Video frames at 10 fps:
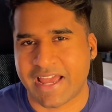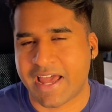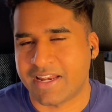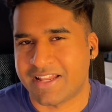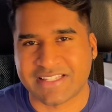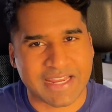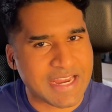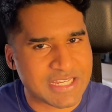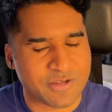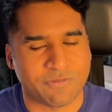and it's
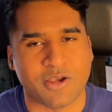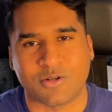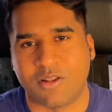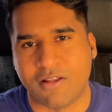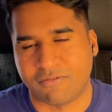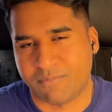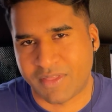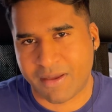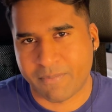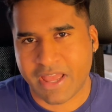easy for you to learn from
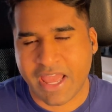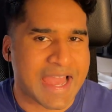them.